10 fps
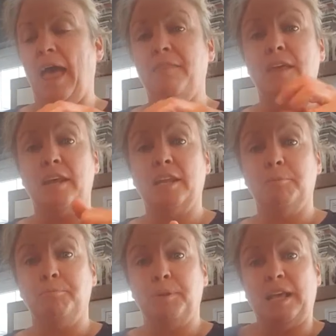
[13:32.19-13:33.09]
and then I get
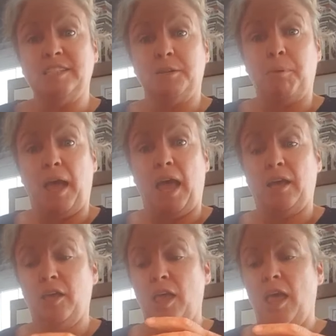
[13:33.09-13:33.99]
a plastic
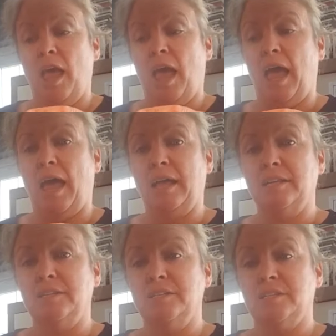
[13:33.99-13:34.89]
bag
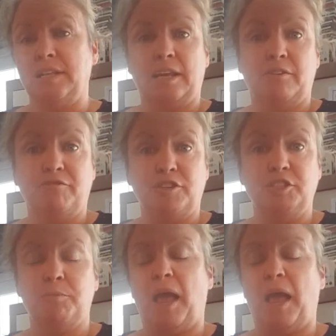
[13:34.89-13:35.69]
and like a freezer